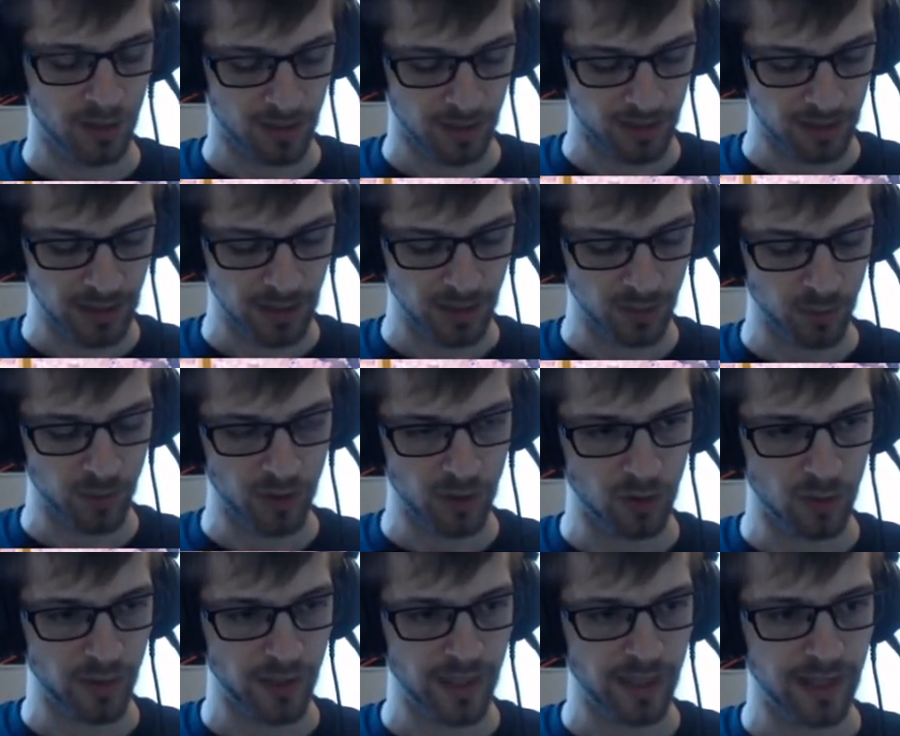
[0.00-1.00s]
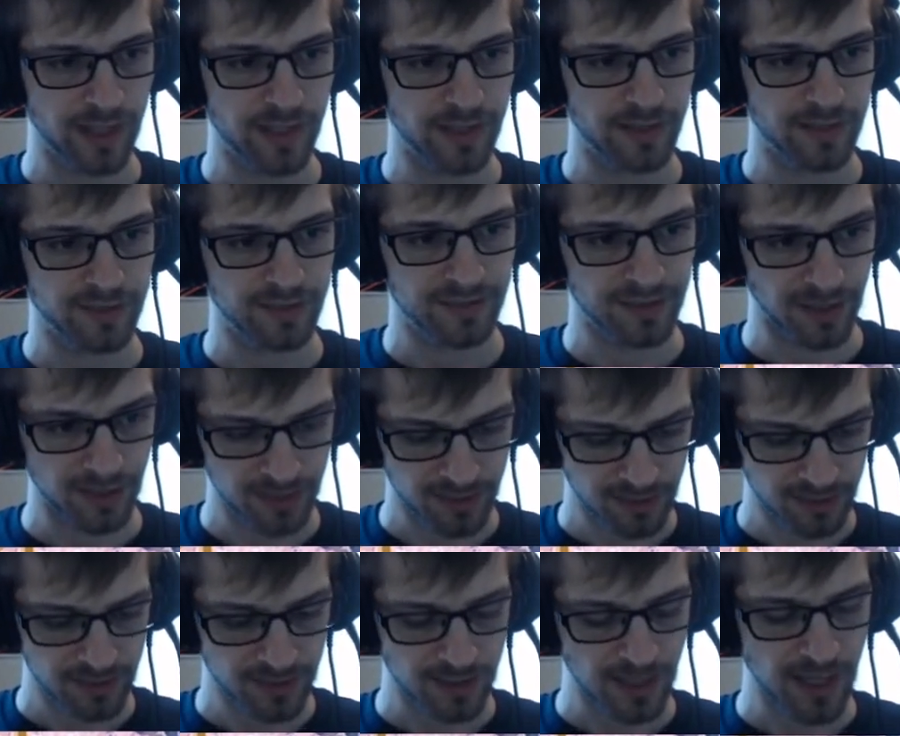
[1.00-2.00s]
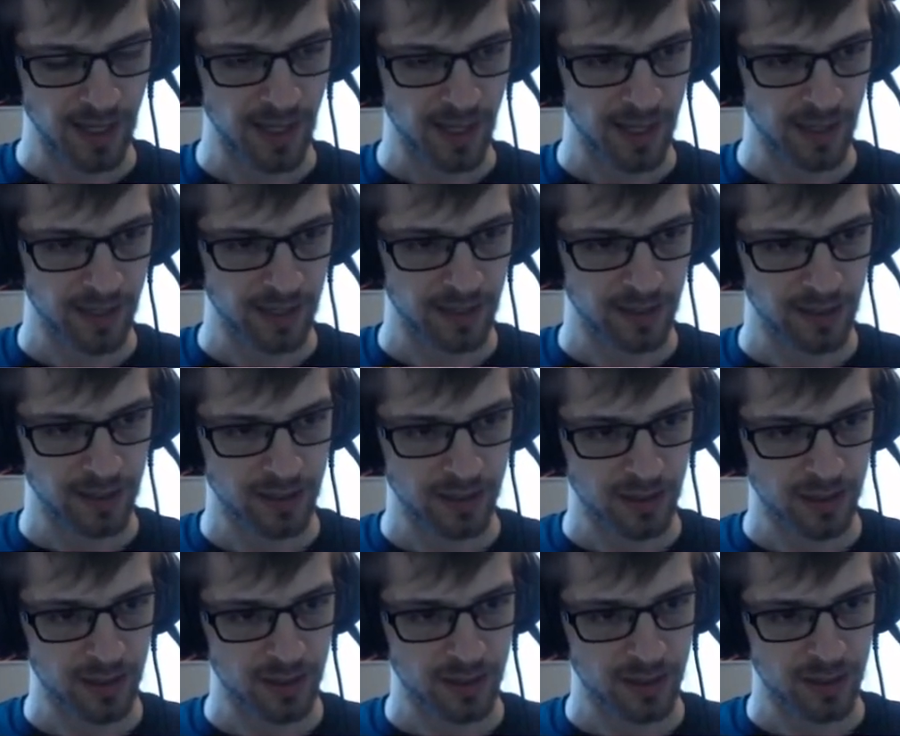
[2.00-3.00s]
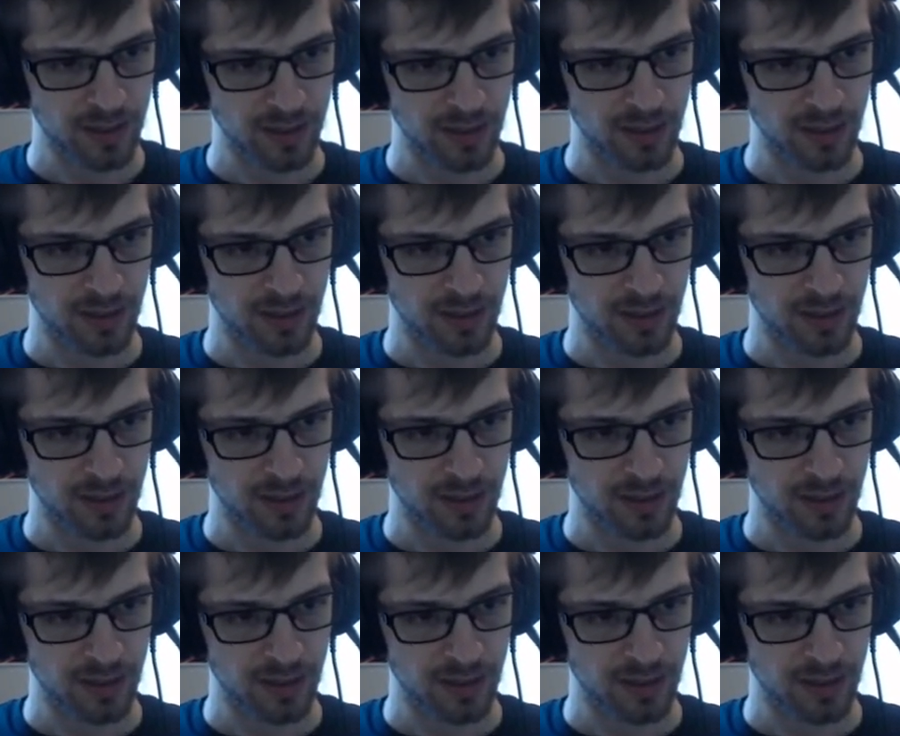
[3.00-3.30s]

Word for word: Then we go ahead and send that ish.